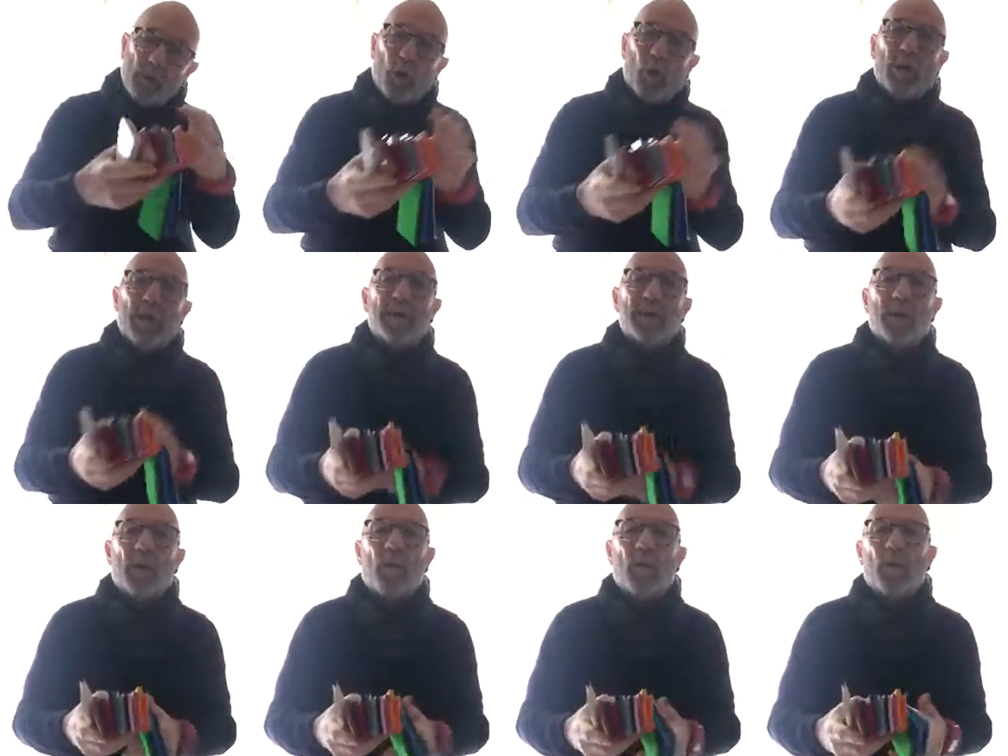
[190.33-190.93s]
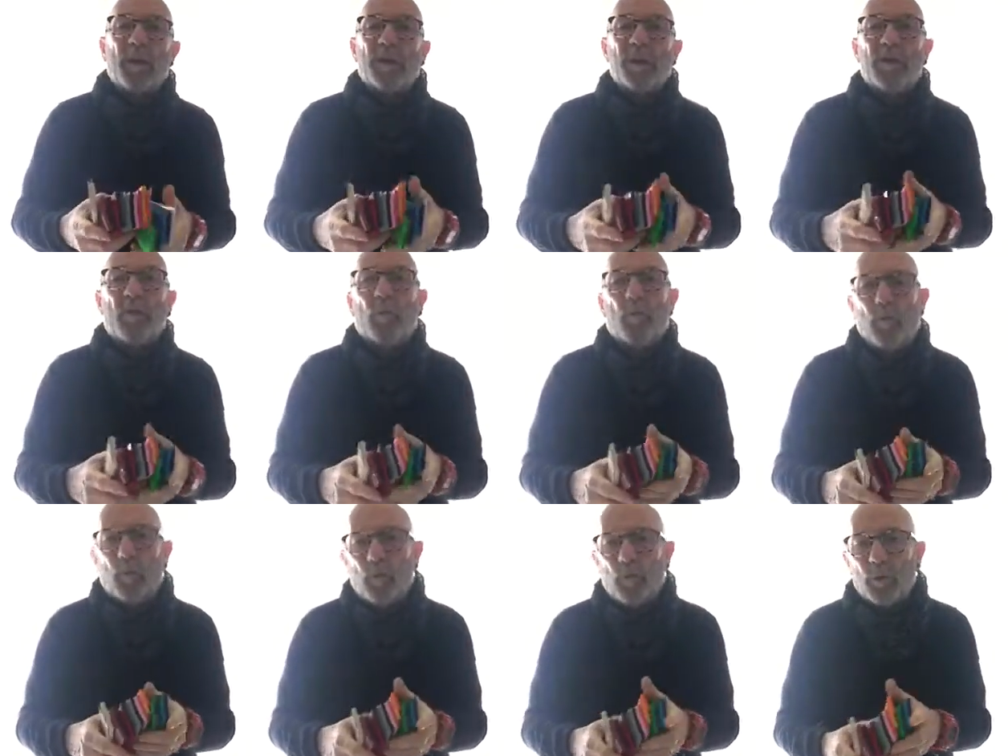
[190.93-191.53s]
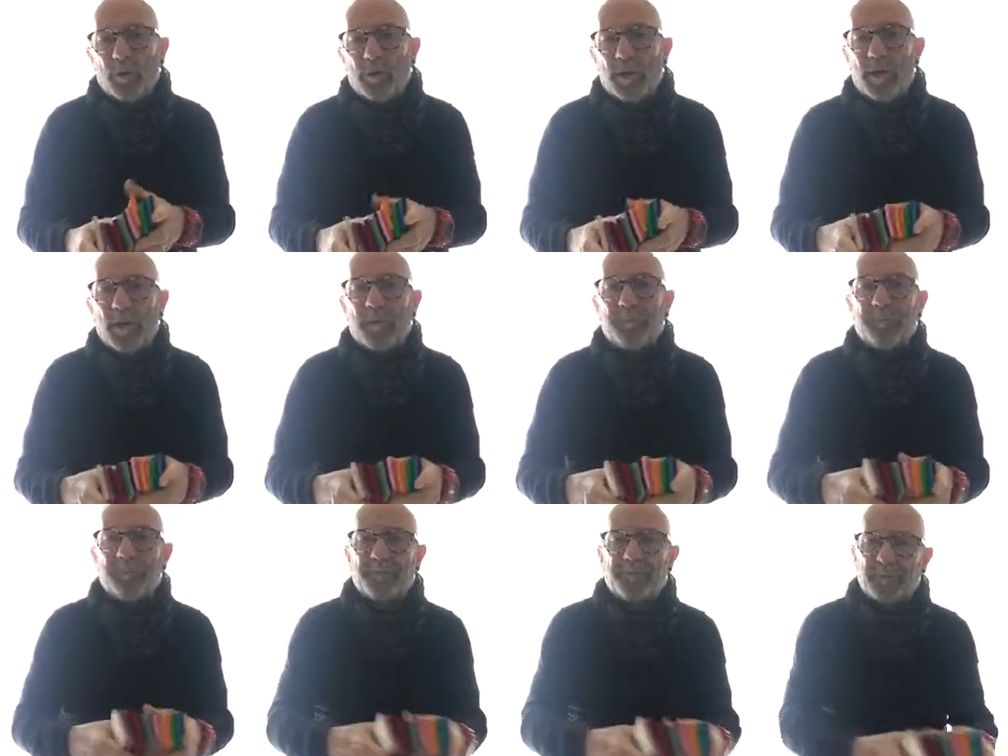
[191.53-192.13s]
joint with
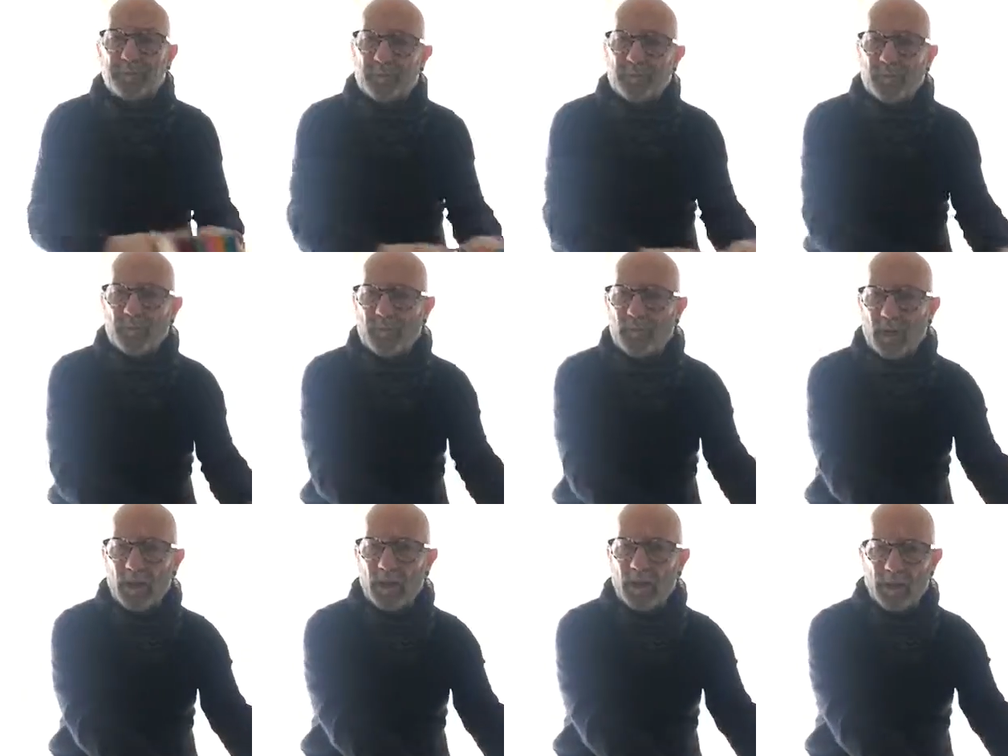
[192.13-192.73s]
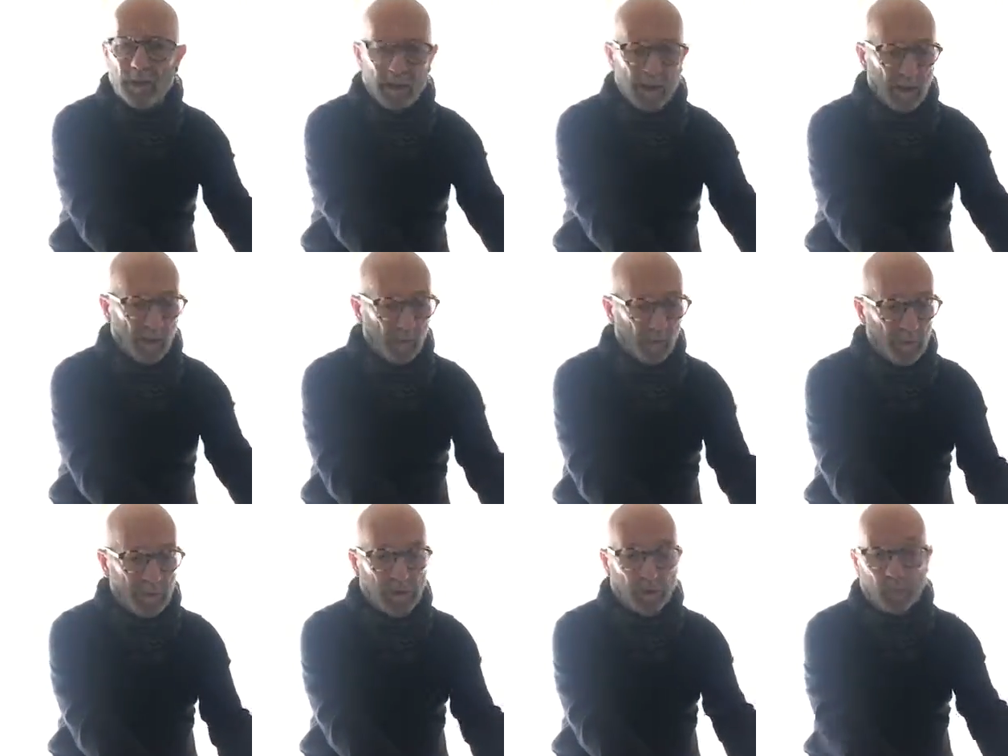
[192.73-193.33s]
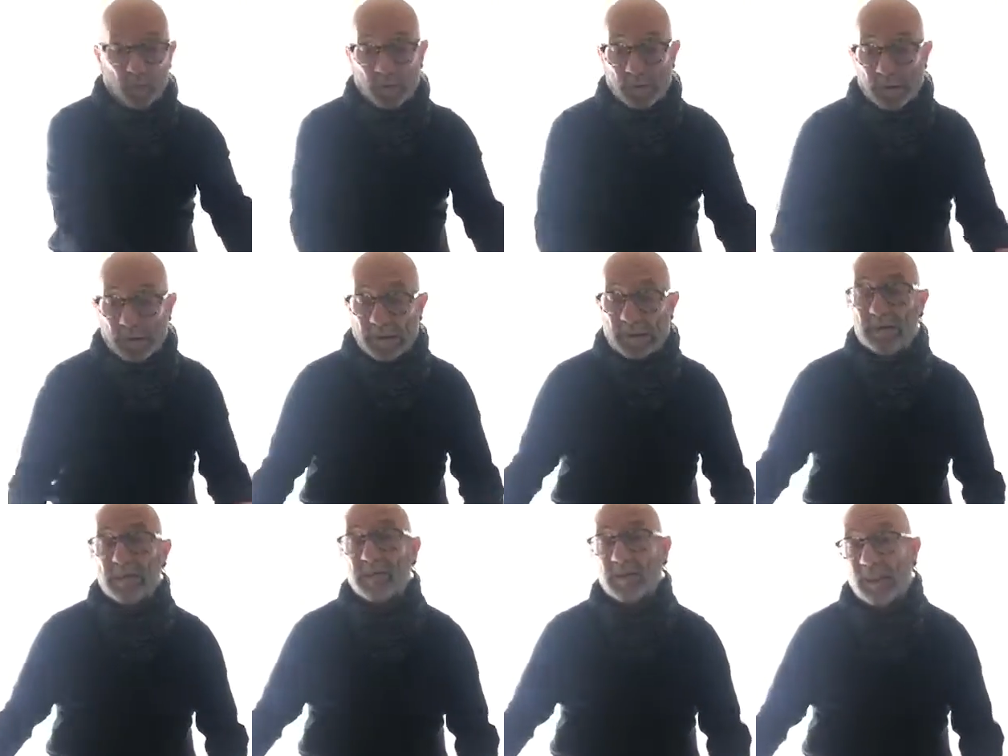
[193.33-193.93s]
wood with a wood
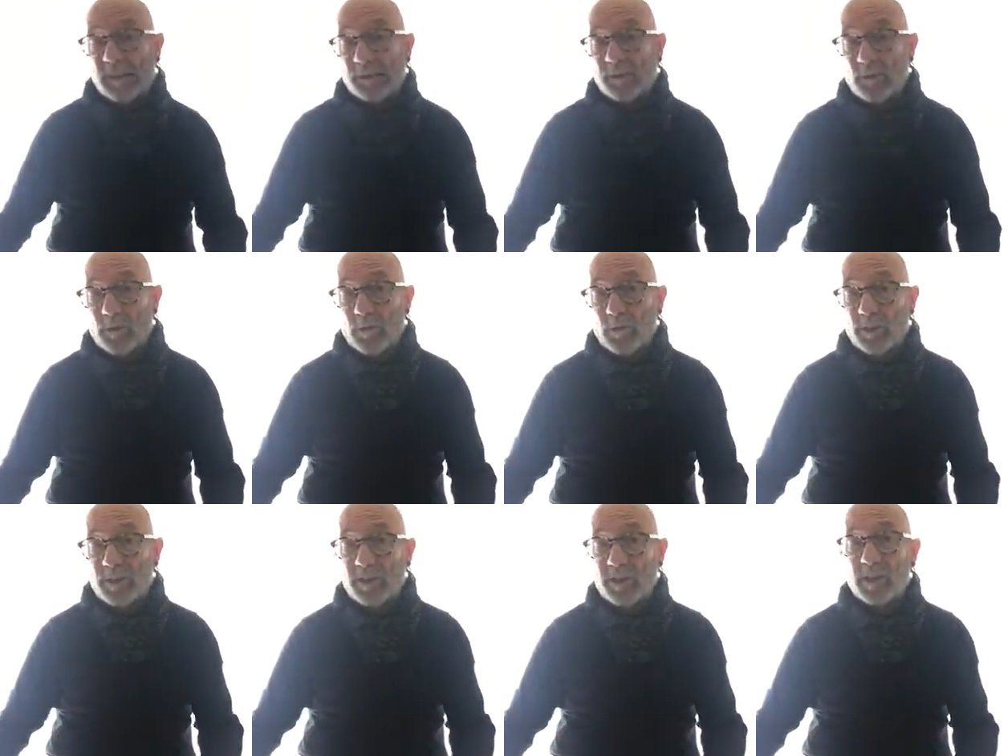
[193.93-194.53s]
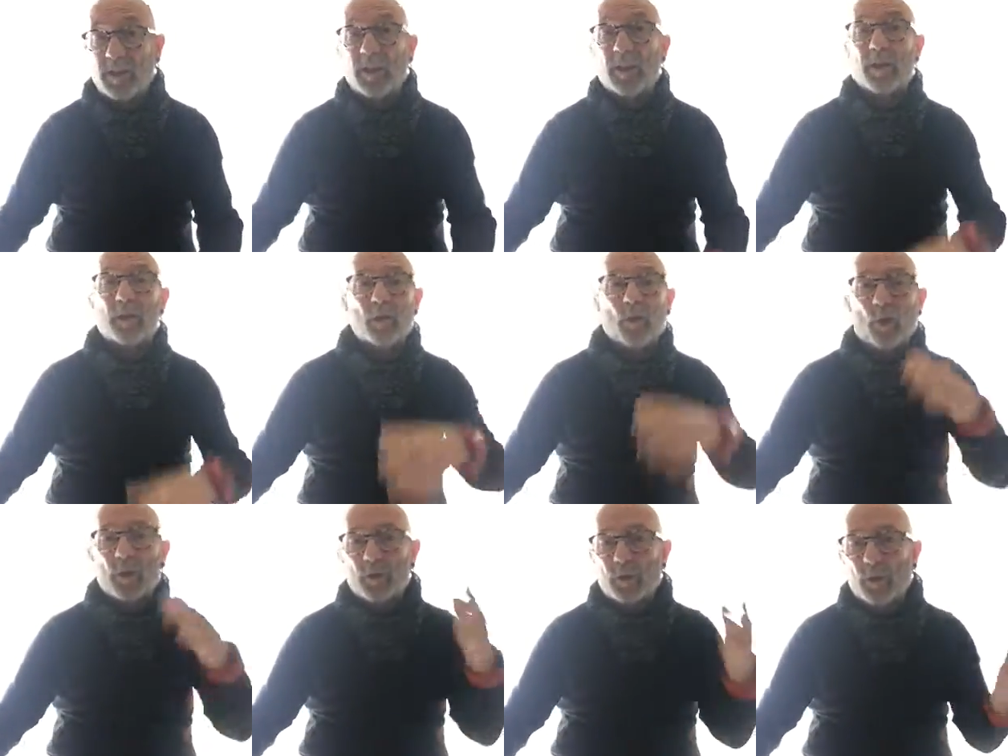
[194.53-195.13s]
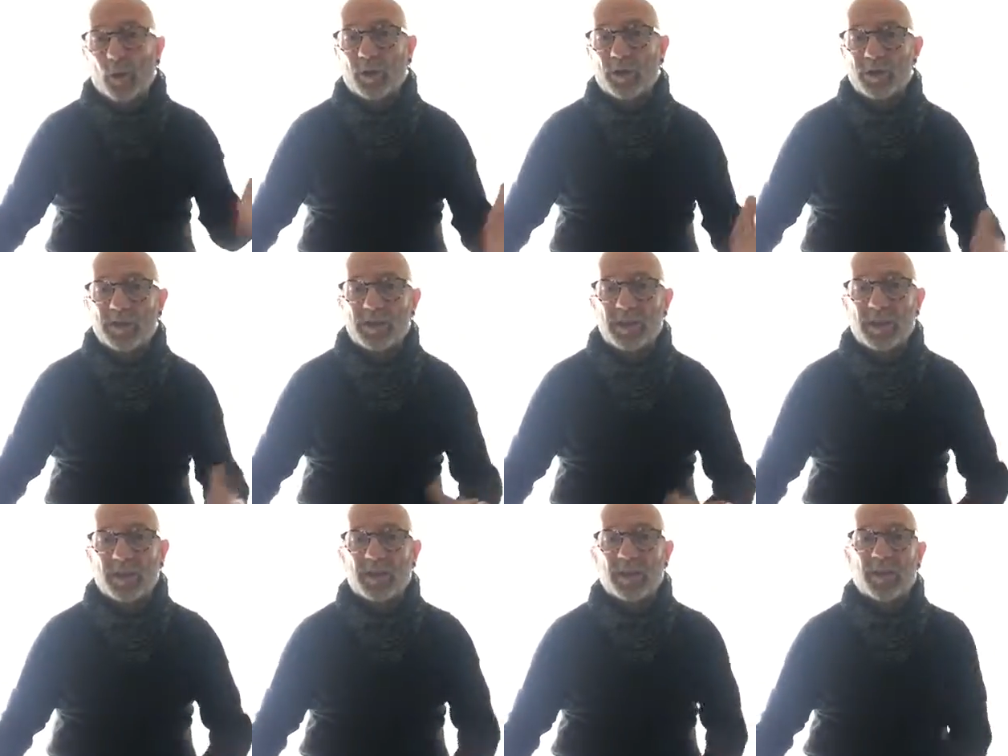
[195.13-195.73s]
that is natural material, not
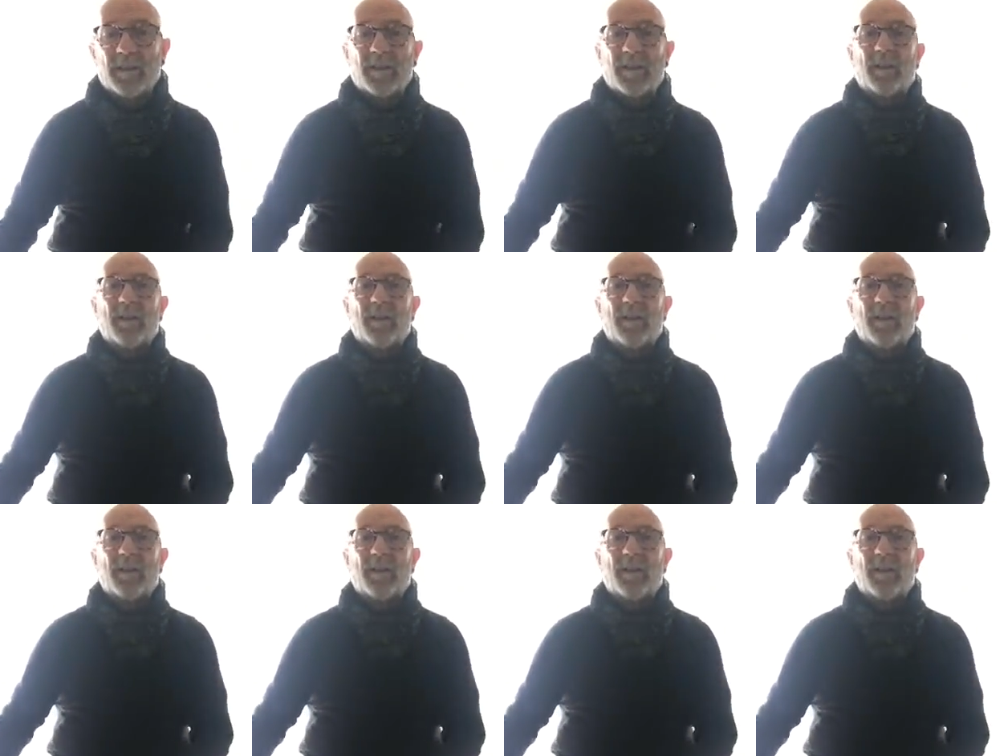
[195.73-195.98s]
toxic uh,